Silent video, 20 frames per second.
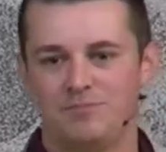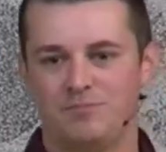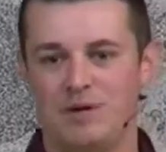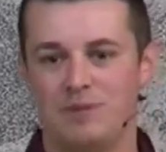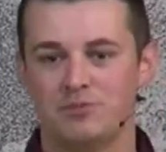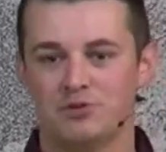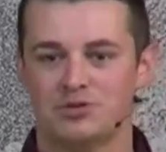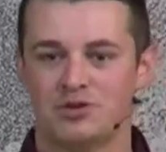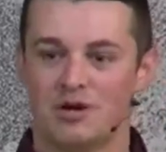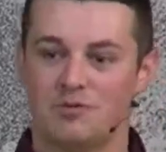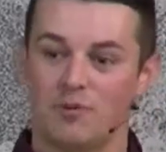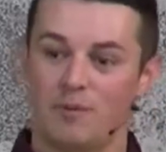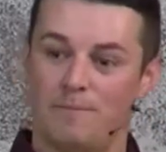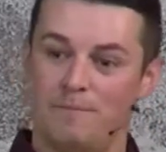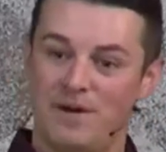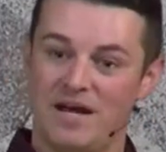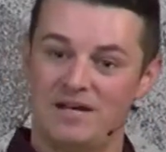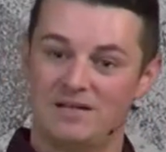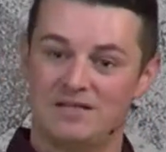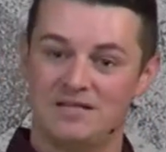People start
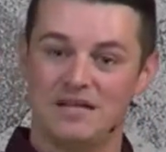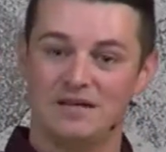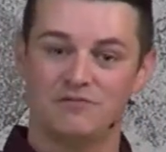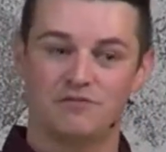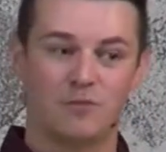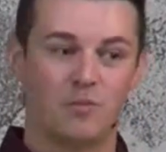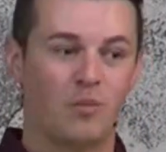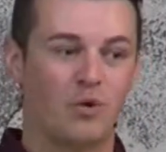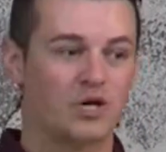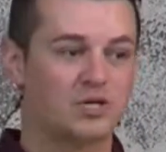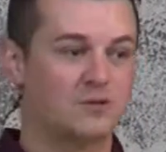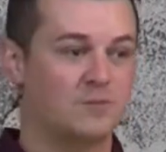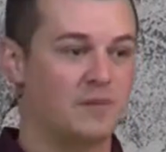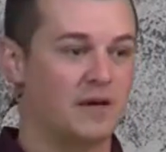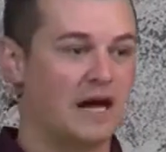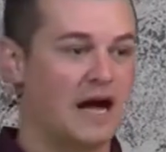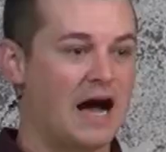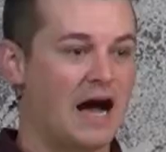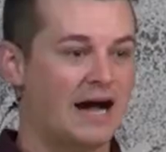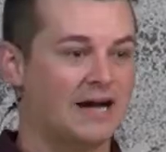repenting from
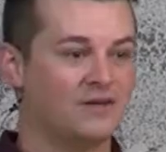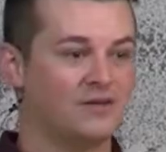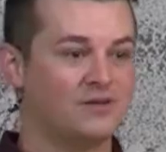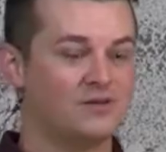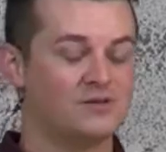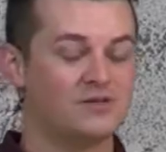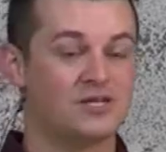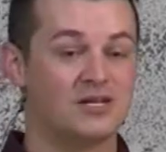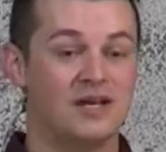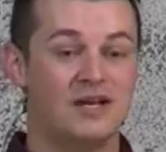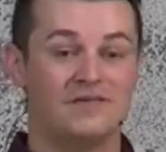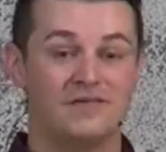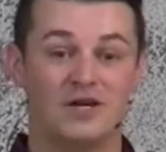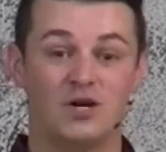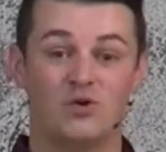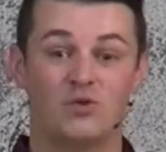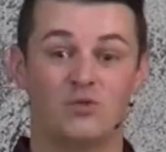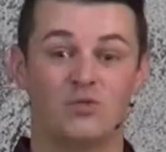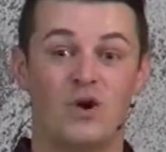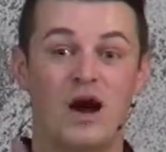worshiping idols.
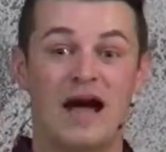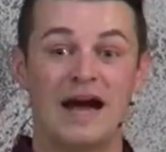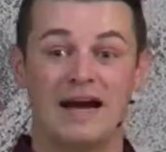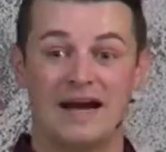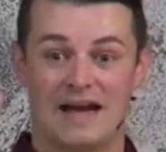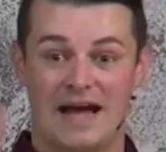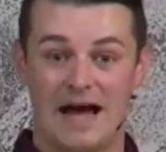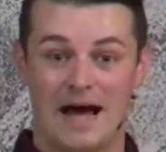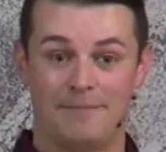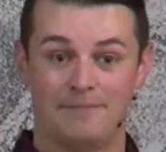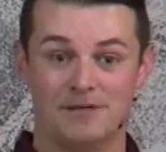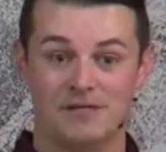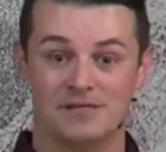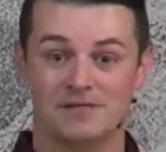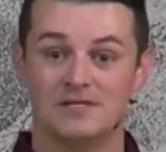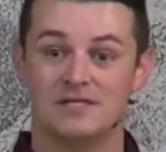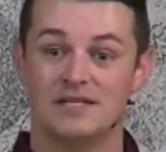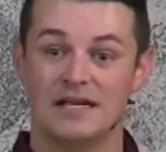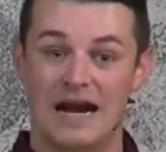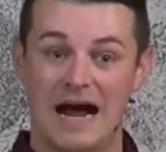Then a riot
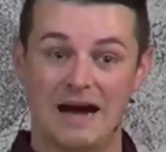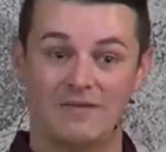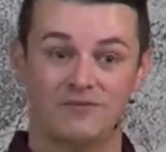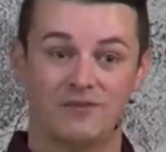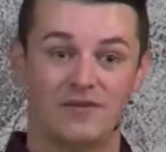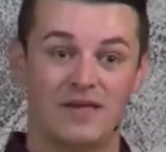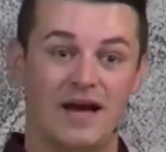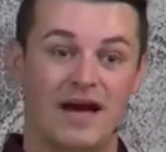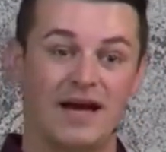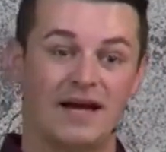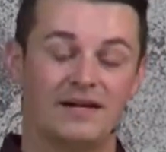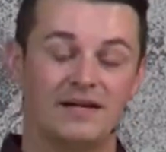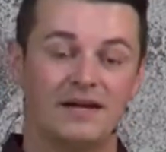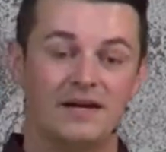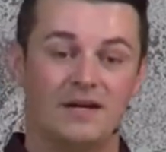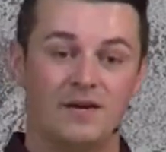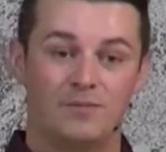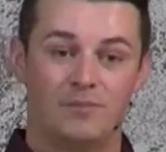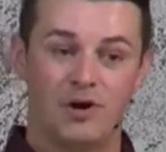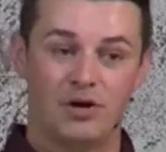happens. Then after that,
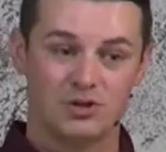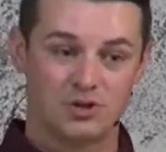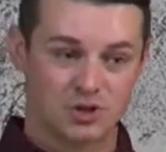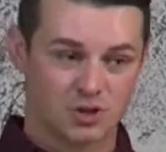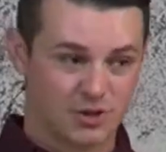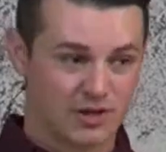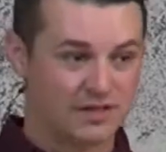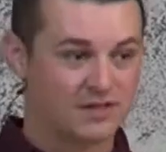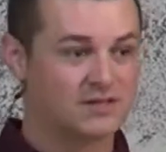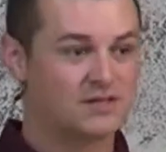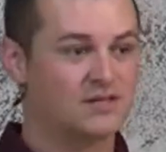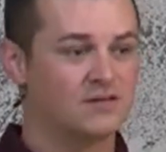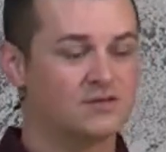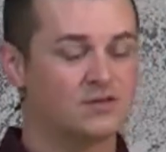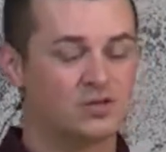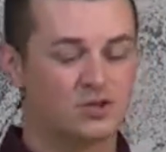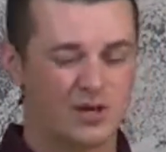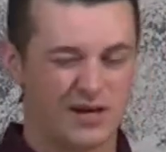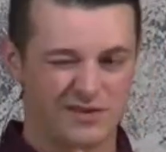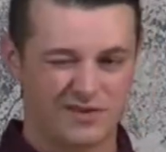Paul
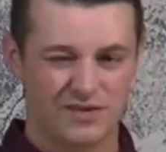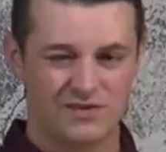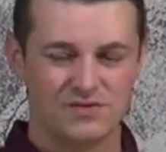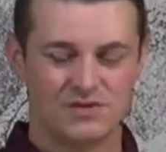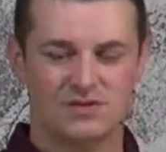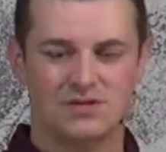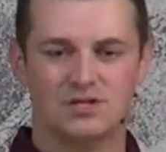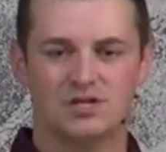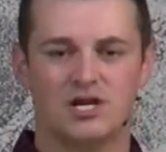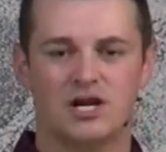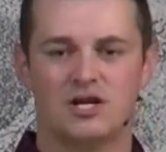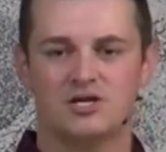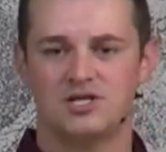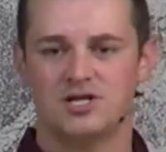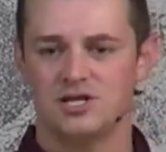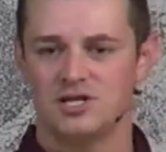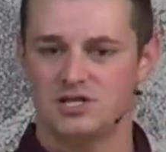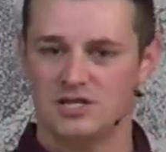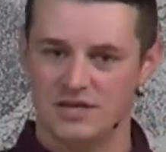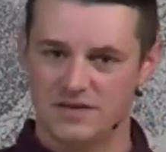strengthens the
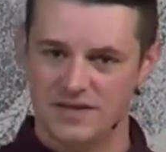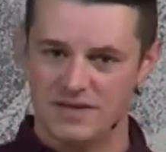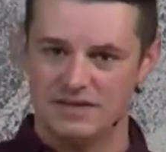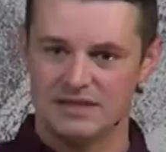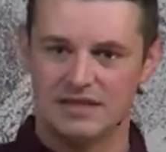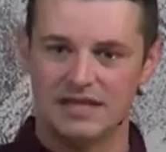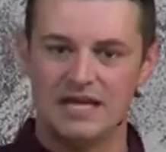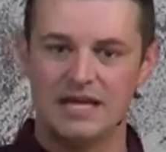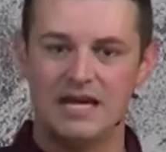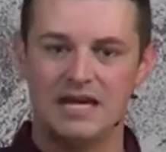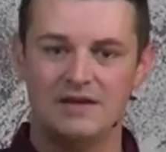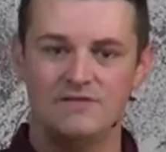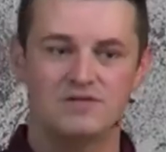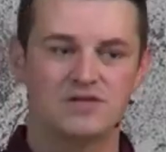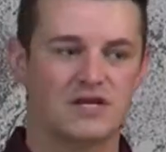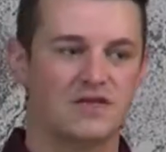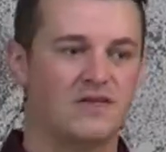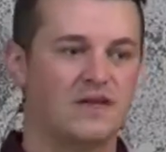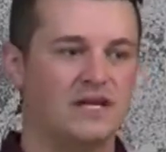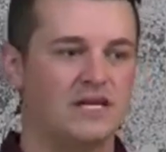churches and then
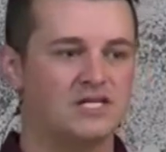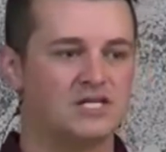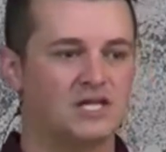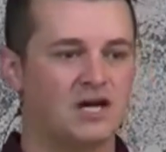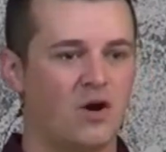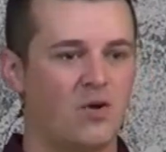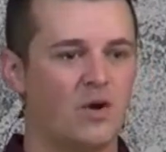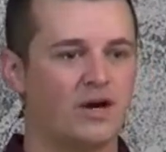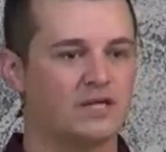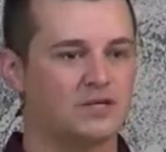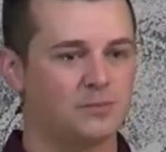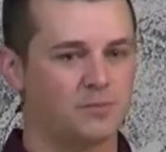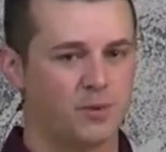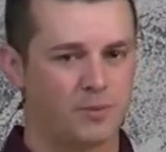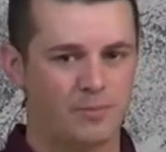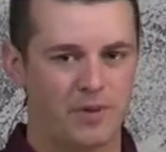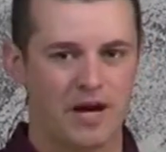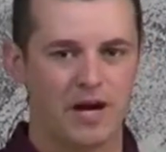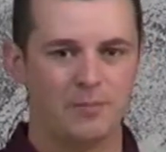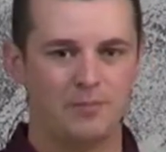leaves. And then he's going to
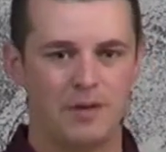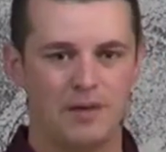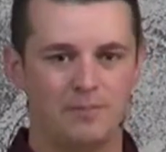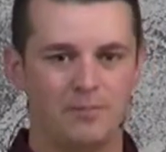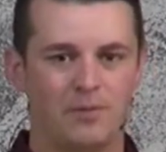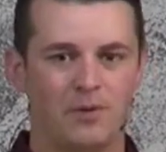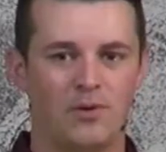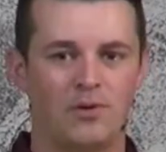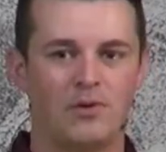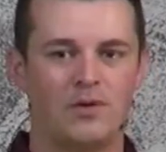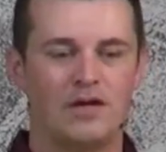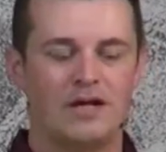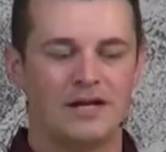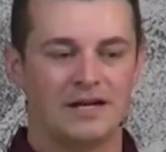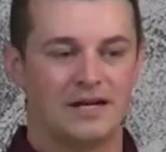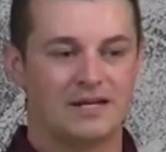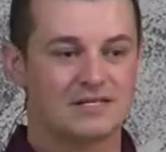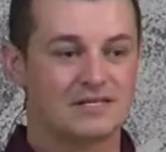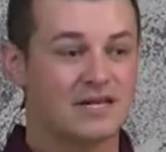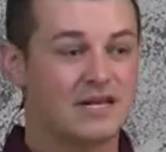prepare people
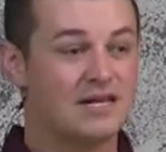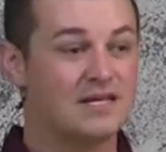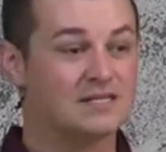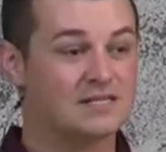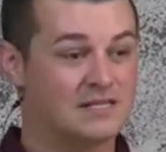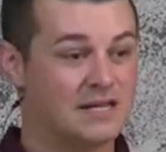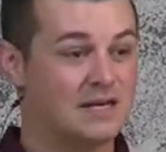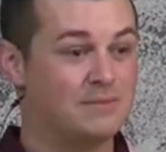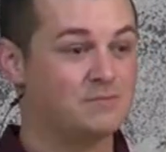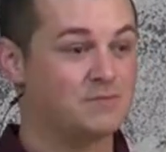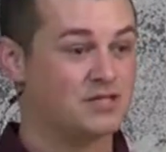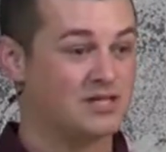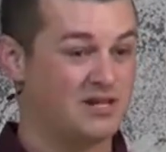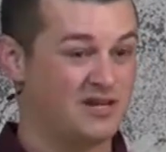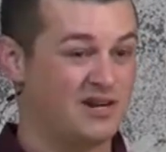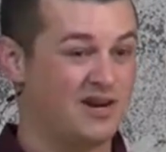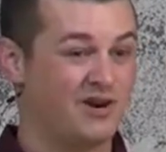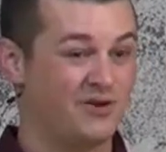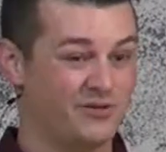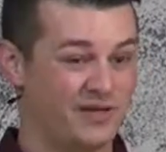because he seems to
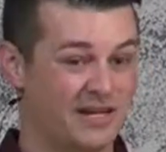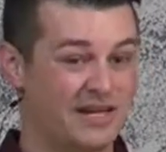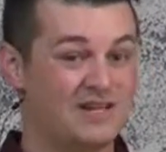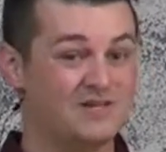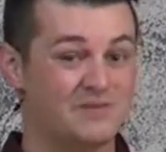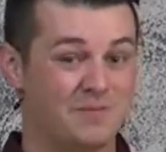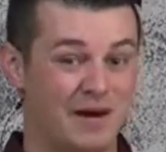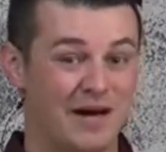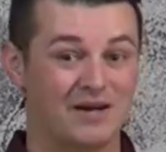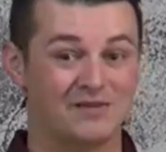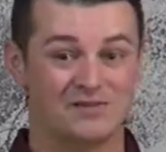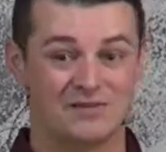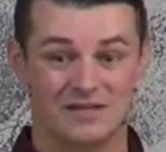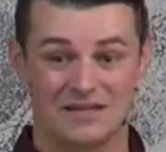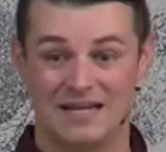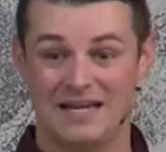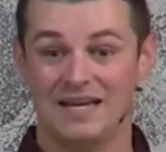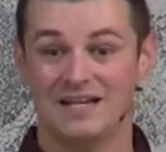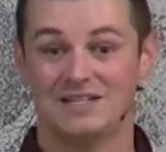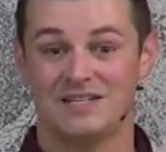know that he's about
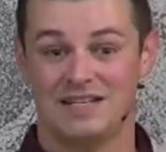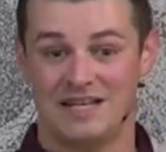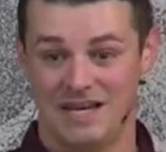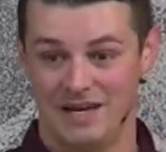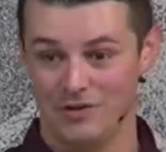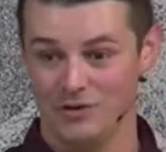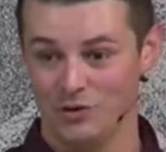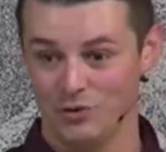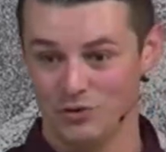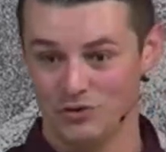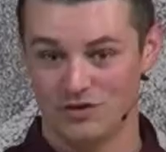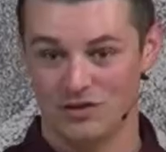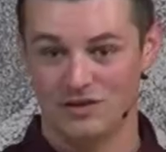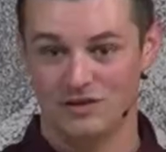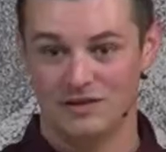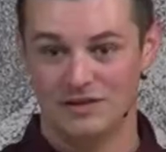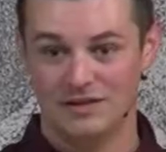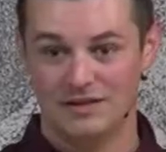to get killed.